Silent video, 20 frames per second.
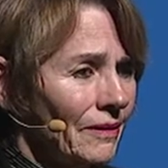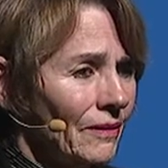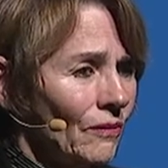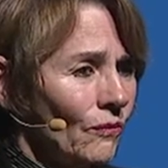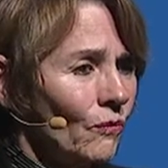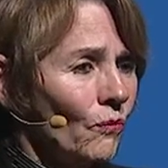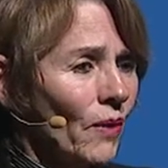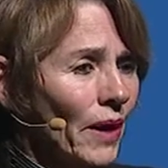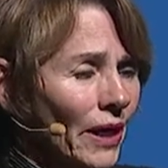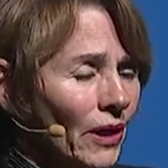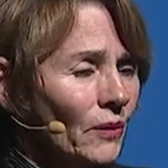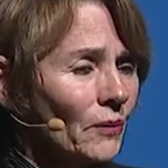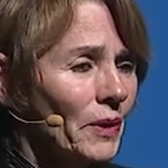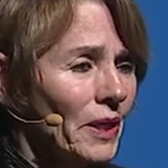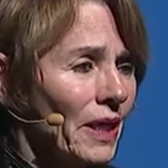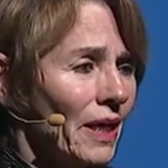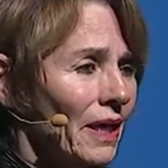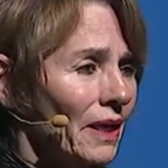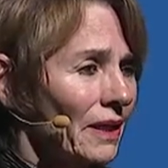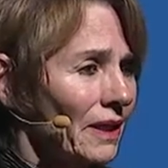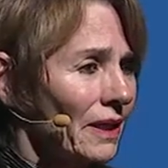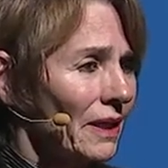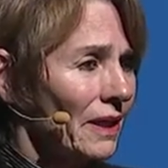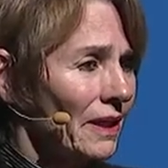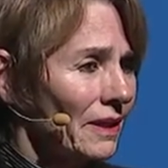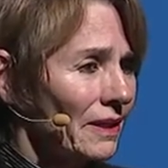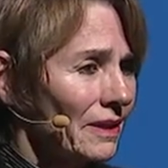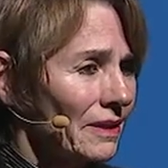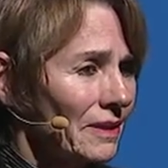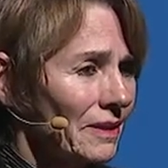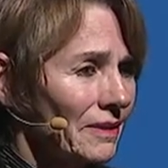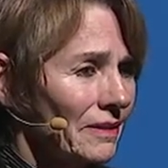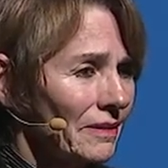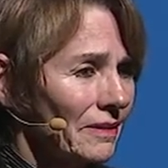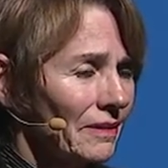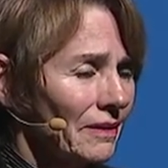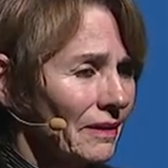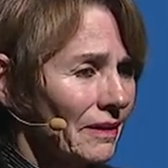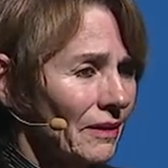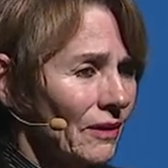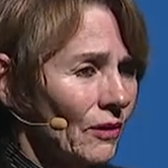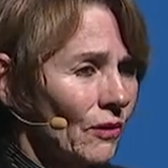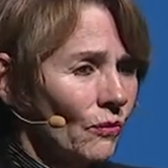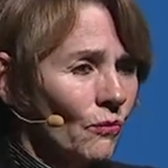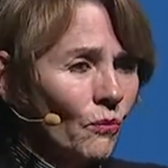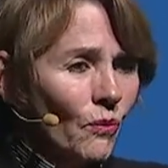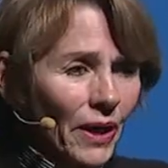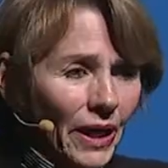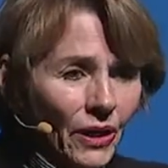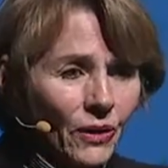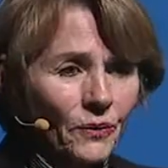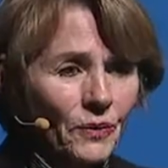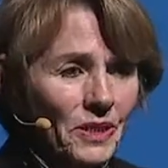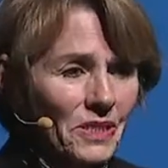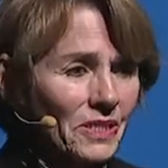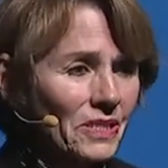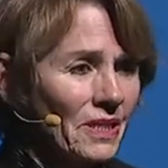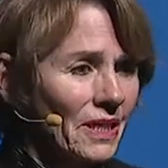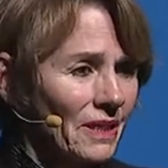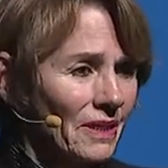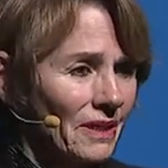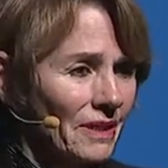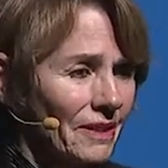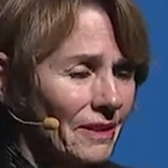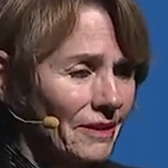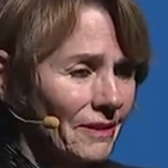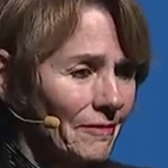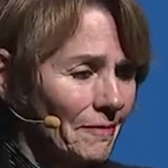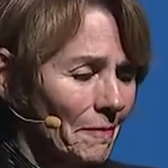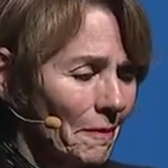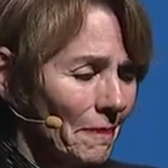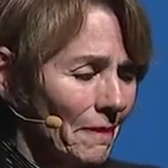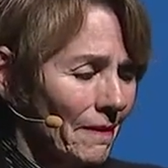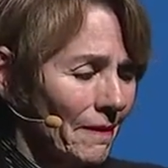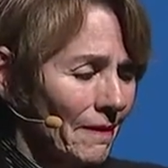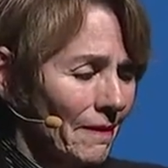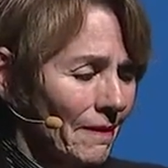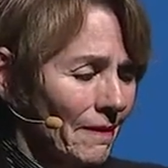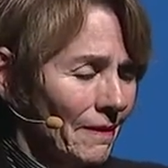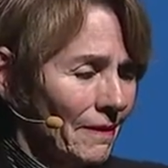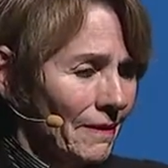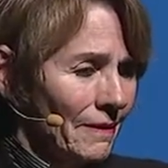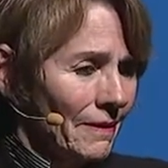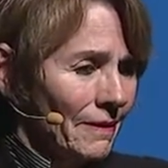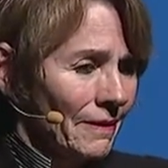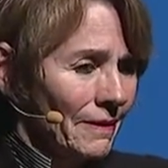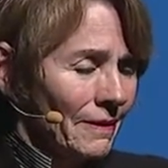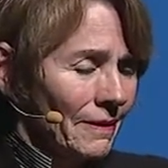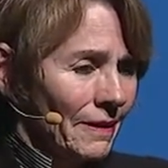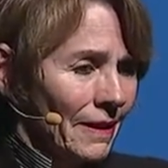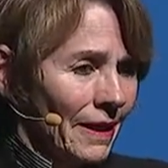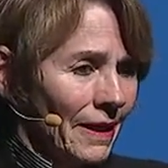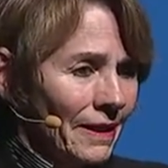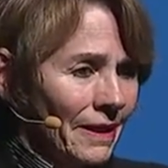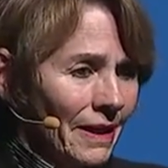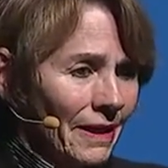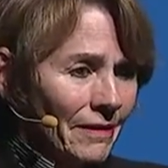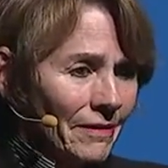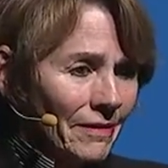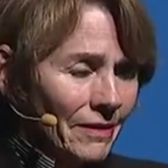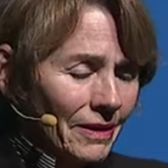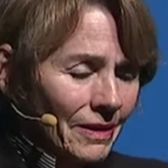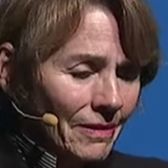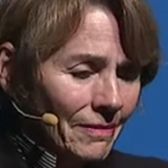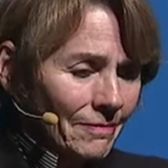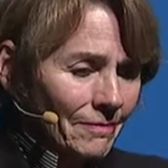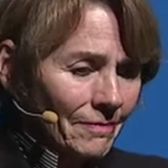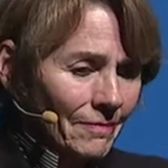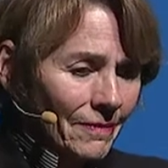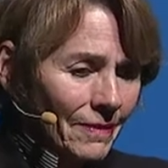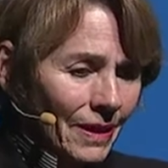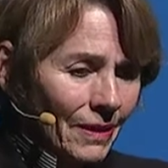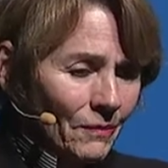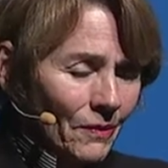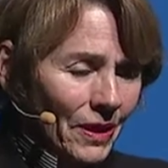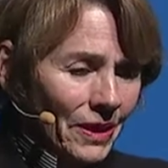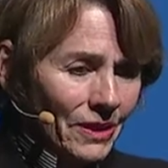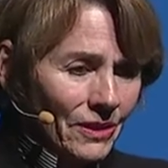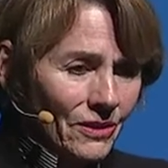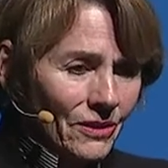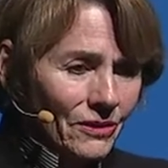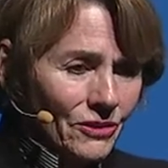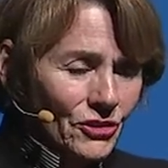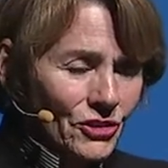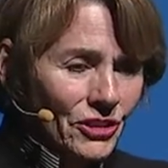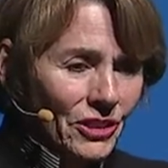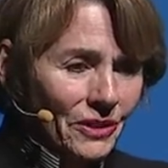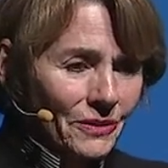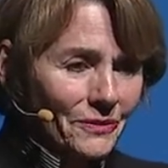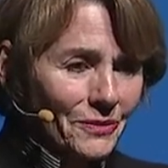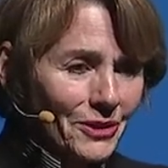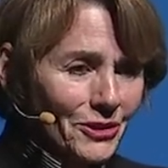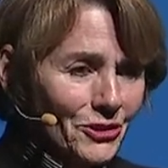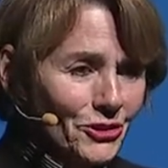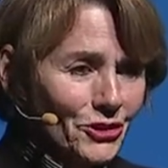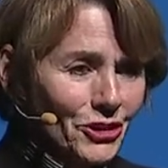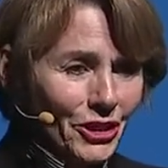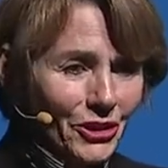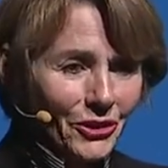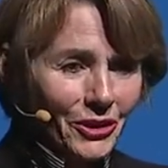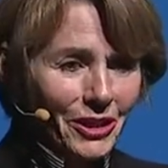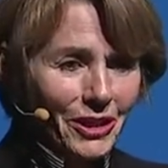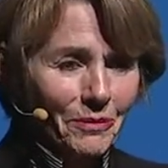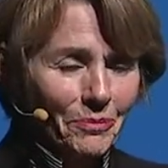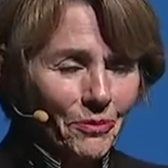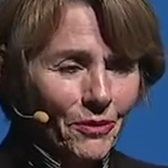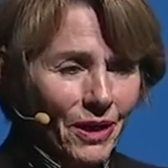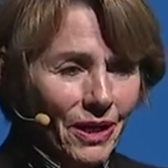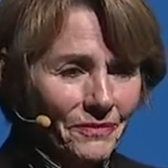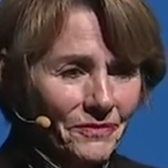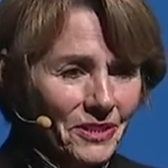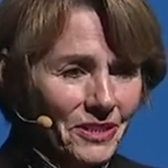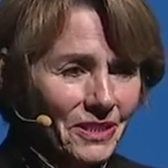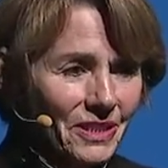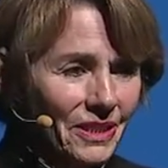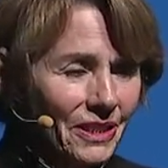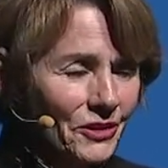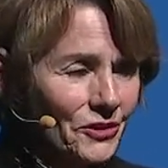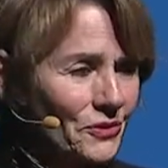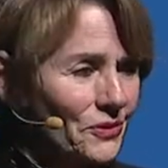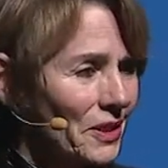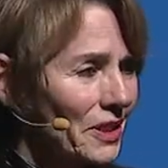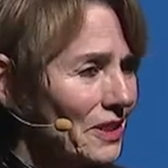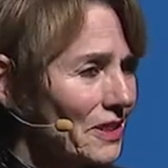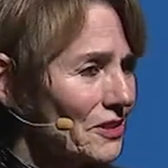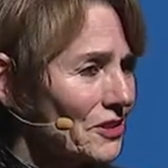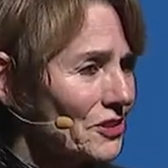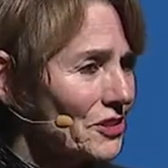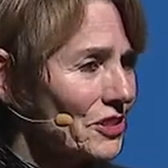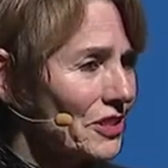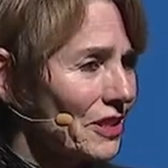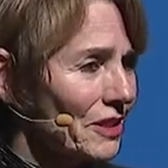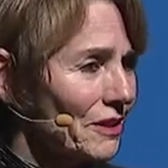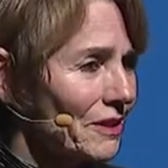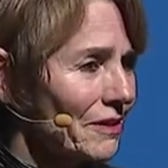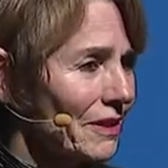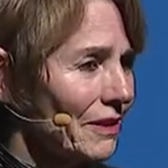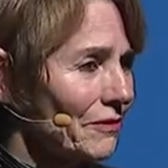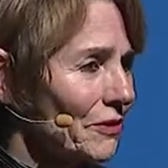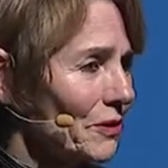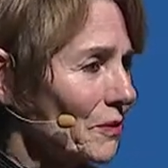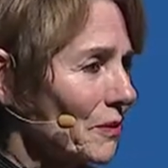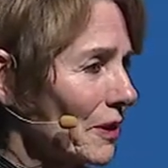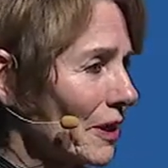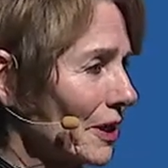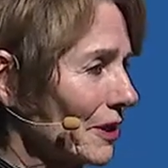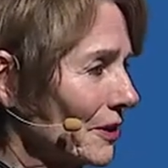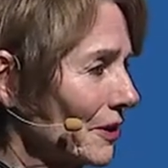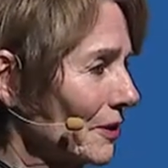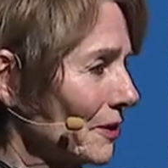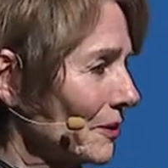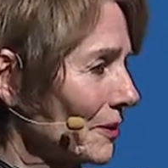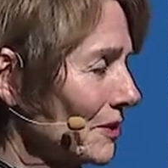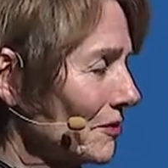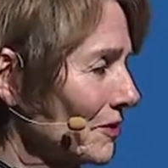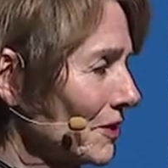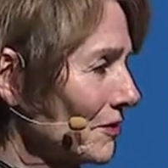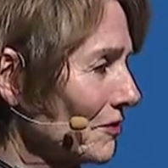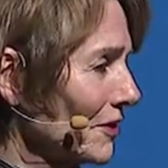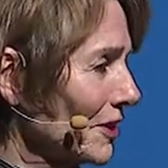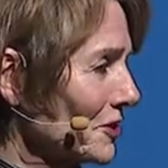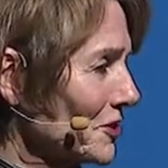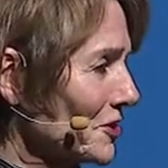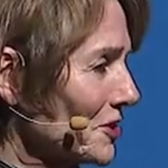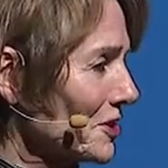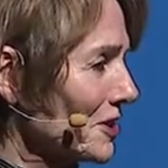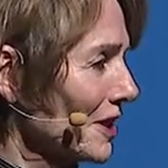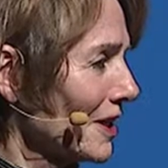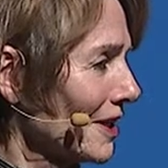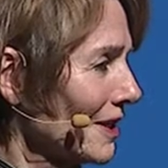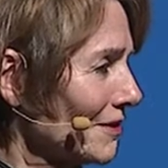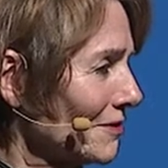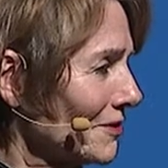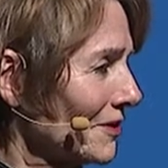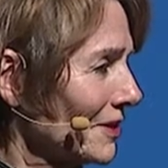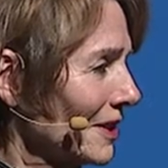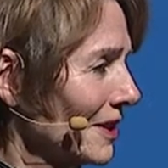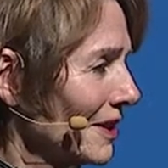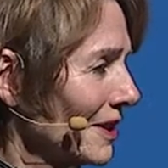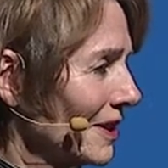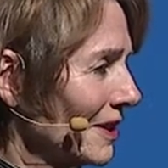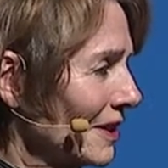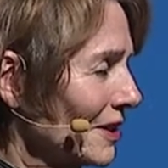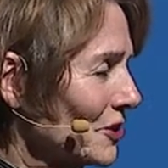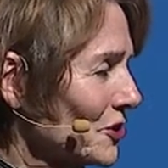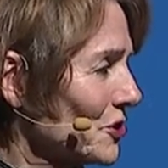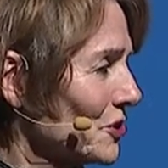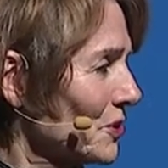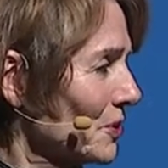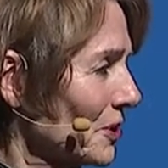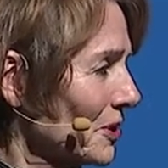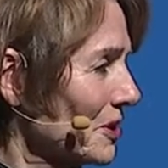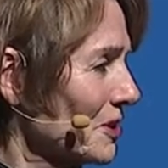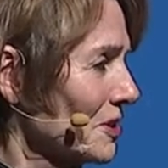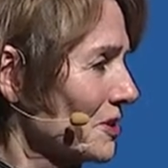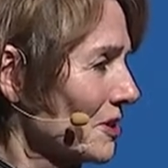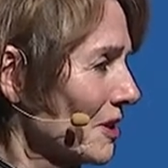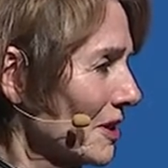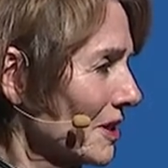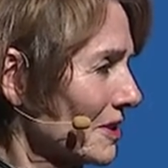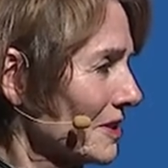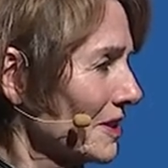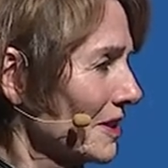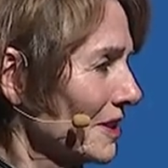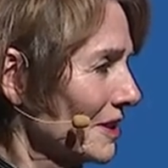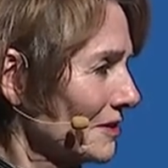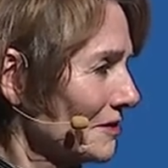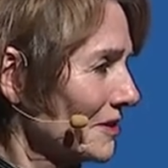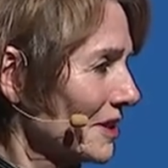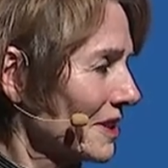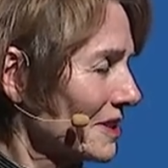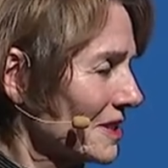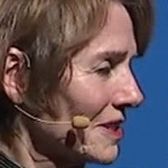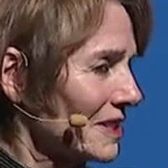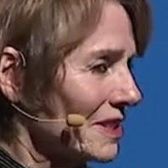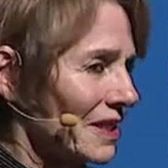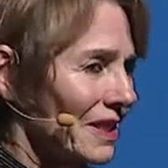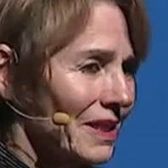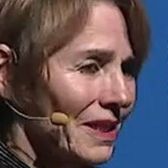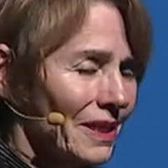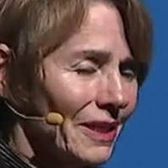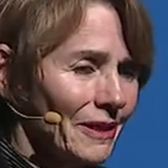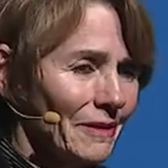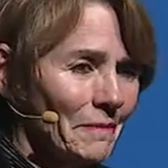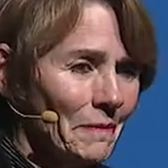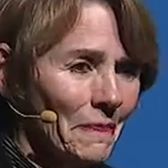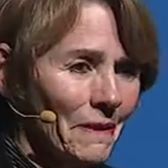where we allocate it, where we send it. And I want to share this Cherokee prophecy I try to share everywhere I go, even if I just have a short talk to give like today.